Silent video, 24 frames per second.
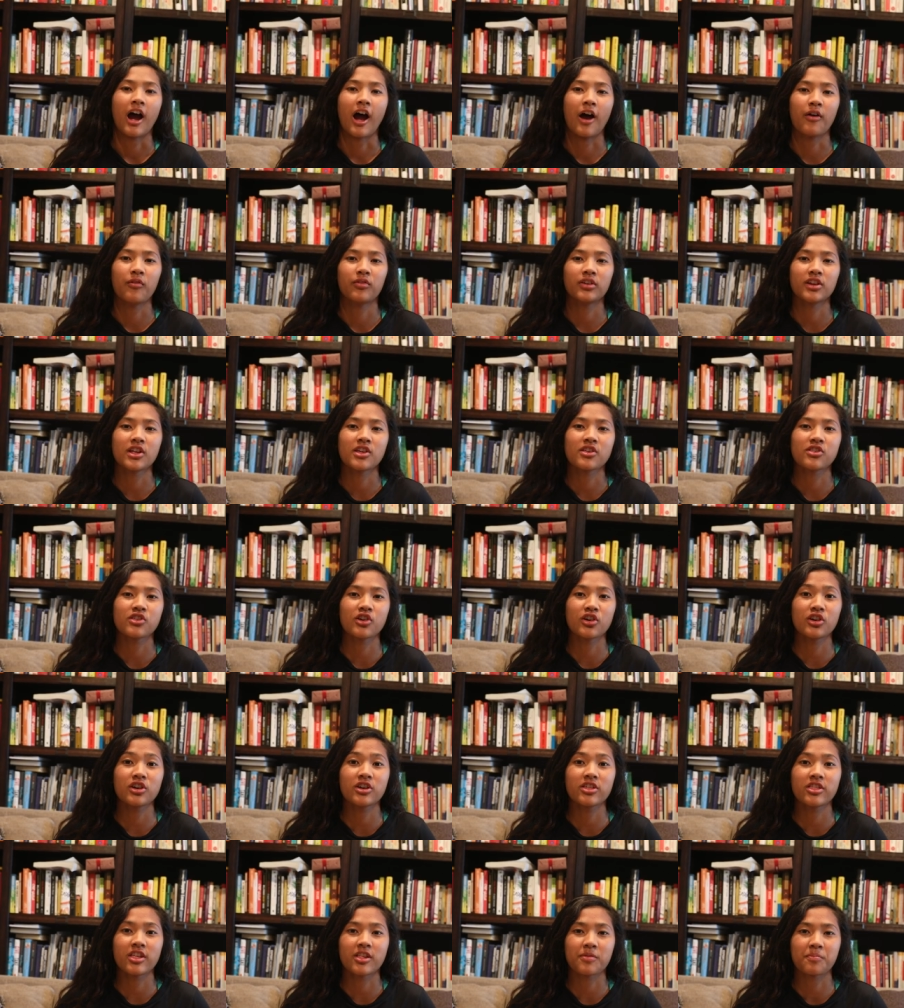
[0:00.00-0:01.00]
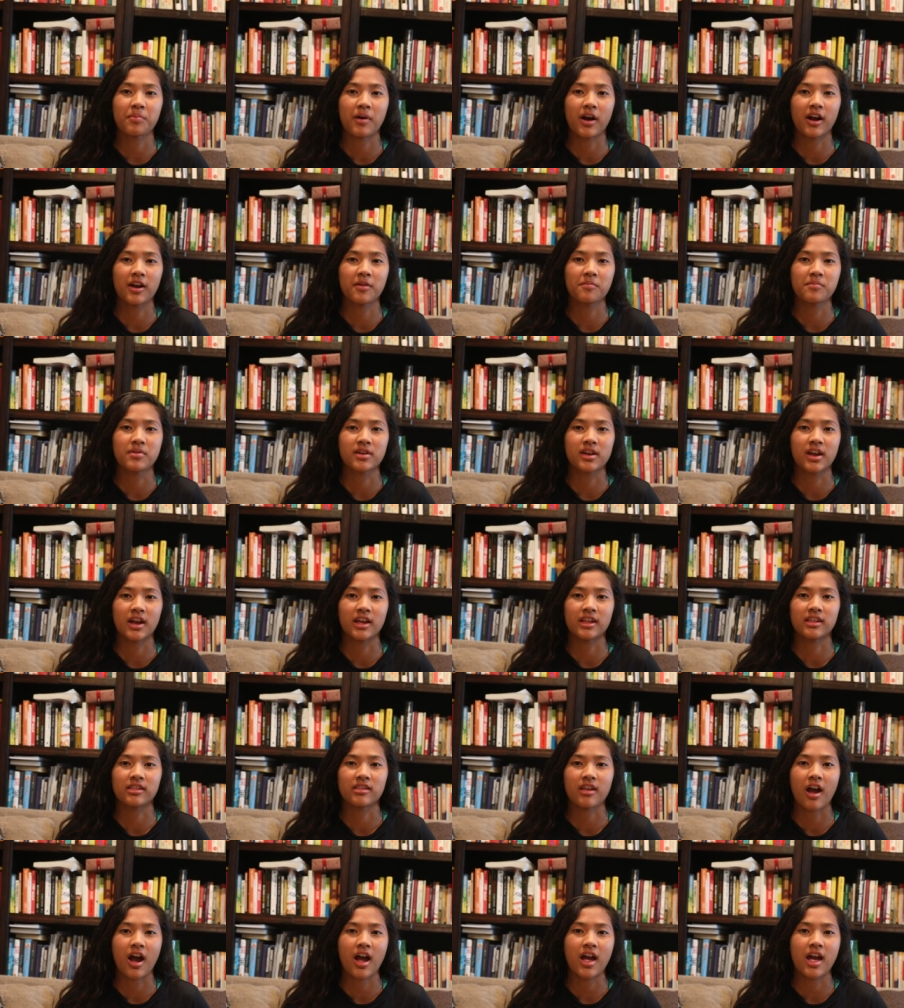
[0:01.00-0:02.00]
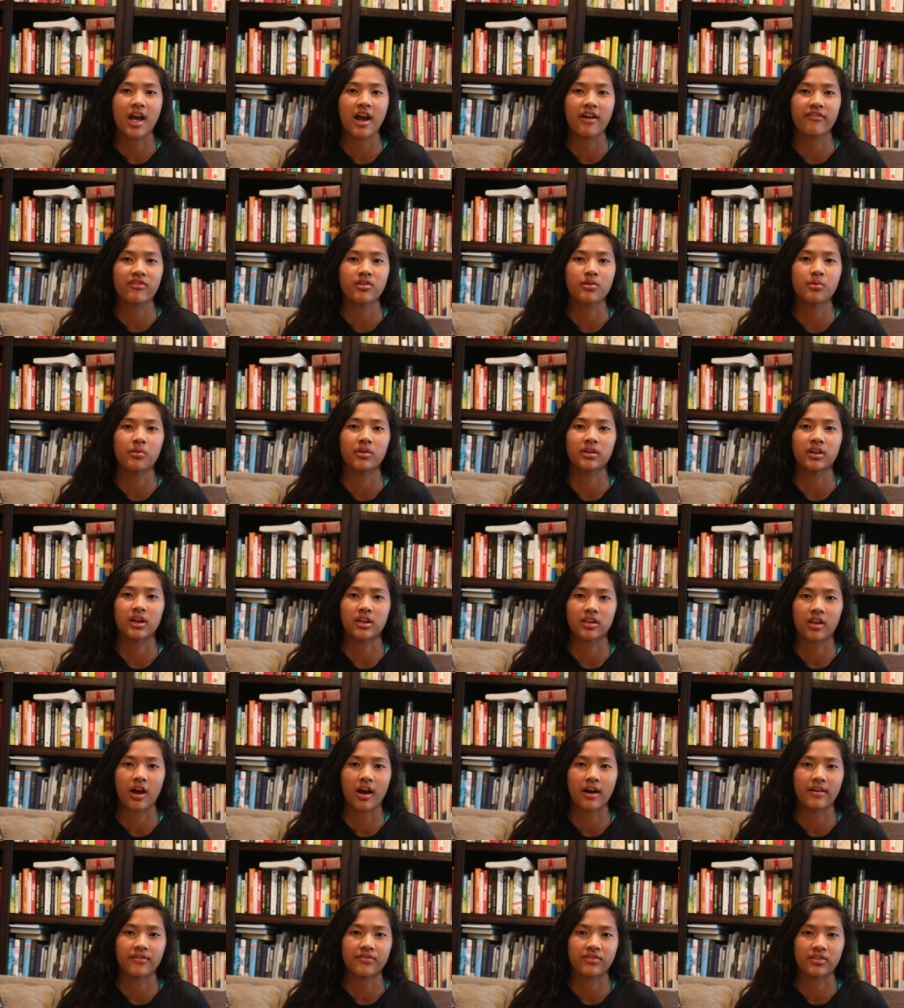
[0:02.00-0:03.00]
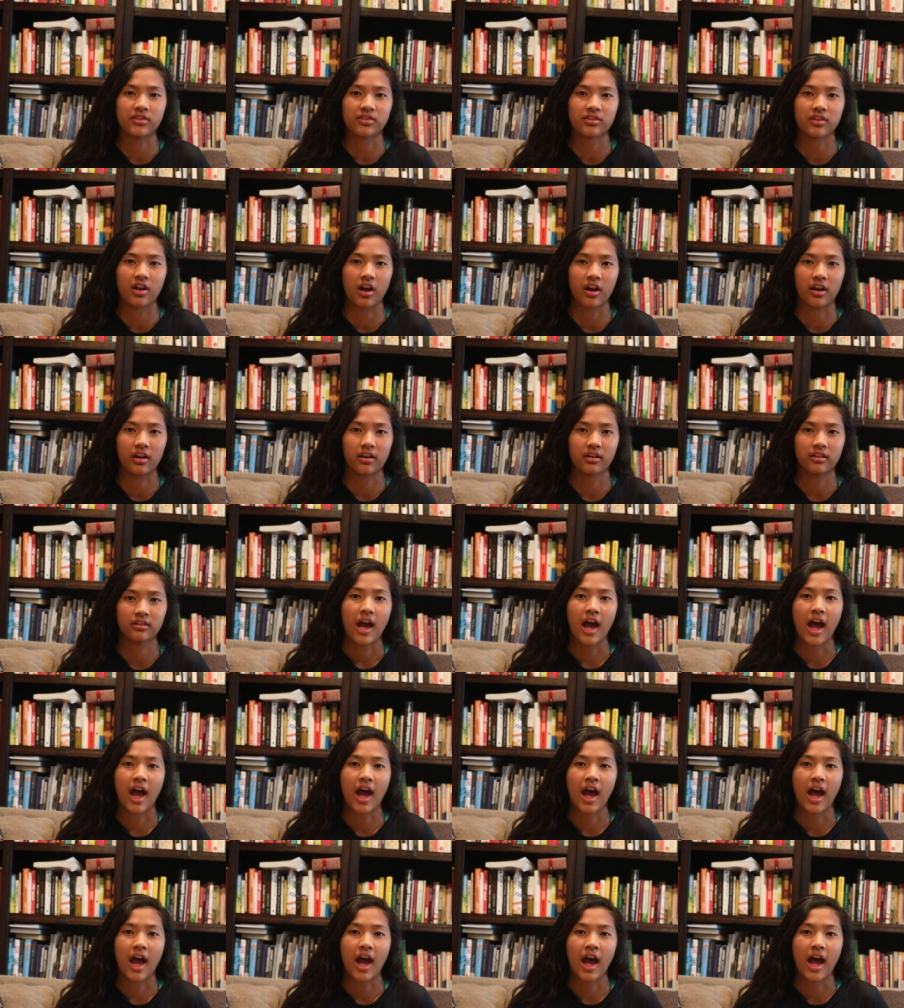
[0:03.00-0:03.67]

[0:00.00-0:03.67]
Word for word: I want to show you this part because not everyone is off the start.